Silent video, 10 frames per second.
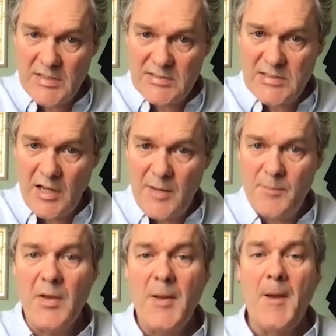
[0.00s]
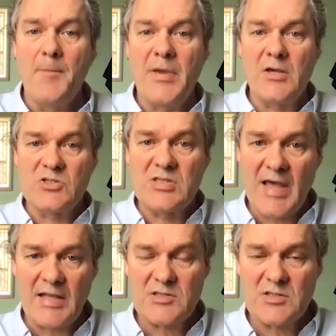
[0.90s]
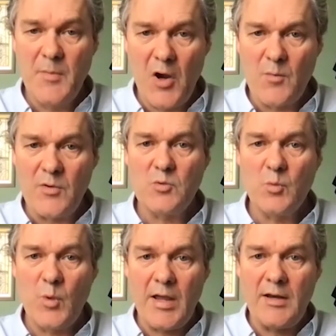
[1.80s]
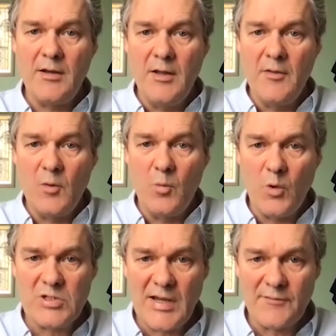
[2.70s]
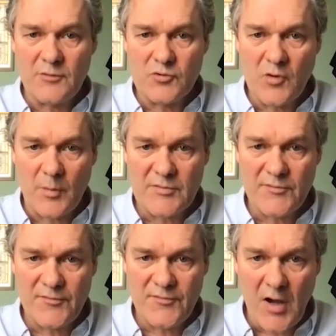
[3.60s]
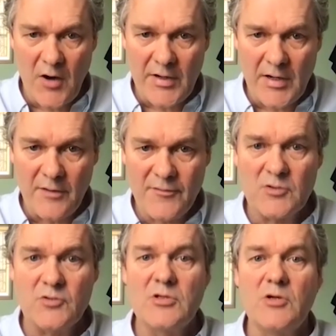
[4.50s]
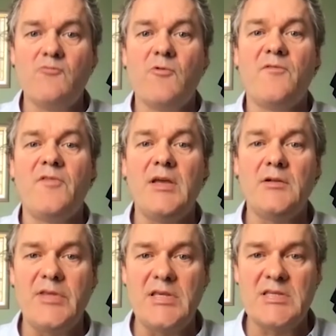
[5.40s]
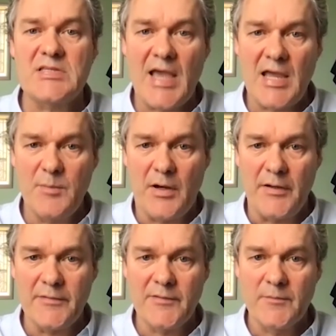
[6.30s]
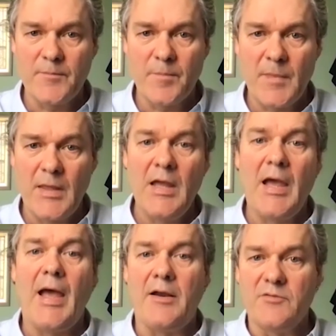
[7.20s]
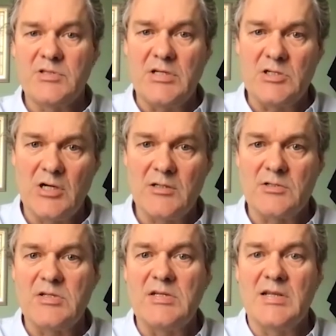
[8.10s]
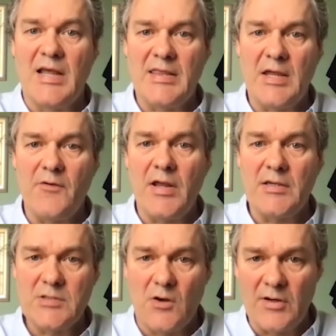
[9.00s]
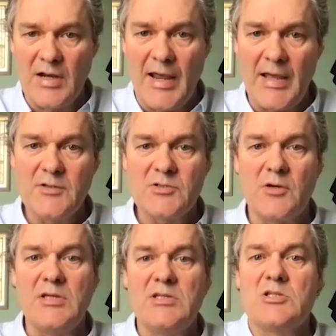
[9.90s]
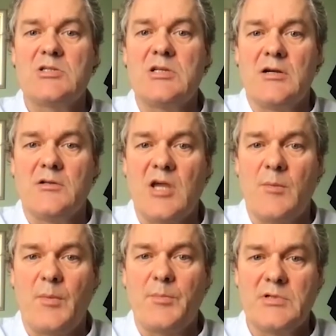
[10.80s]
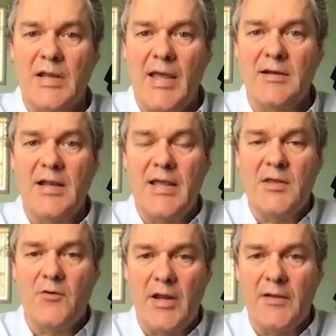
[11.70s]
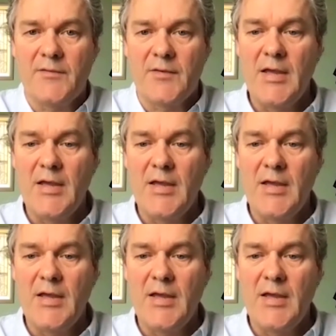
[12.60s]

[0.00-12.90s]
time because that's the moment when the water level drops far enough to reveal these sandbars. And obviously turtles need to lay their eggs on land. So these turtles come up to land, lay their eggs,